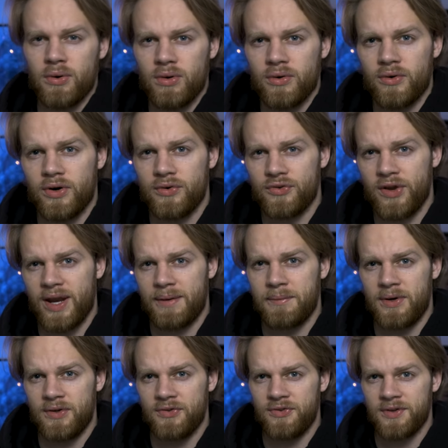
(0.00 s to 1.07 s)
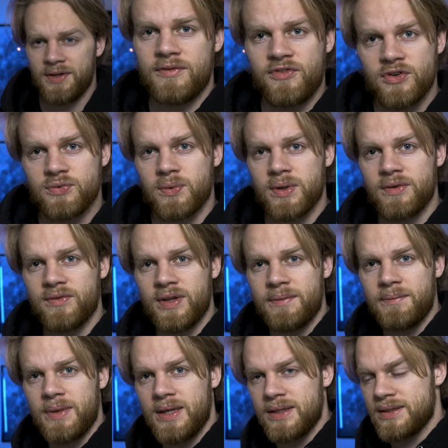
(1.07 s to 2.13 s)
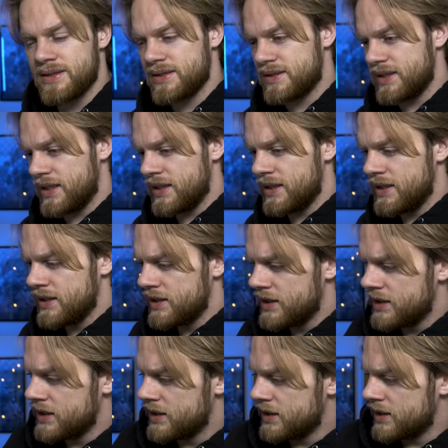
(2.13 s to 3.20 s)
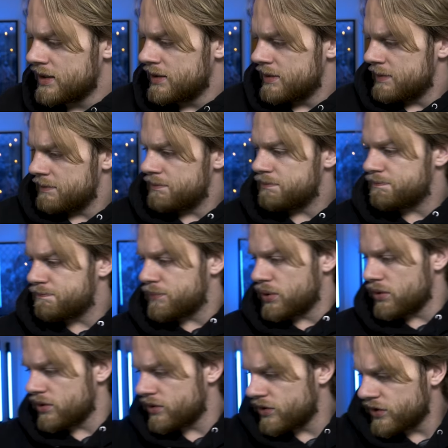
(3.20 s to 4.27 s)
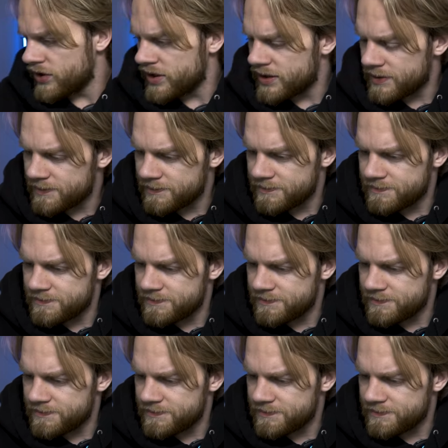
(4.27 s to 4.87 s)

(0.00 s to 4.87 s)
Polaroid cameras. The first one of them is the Polaroid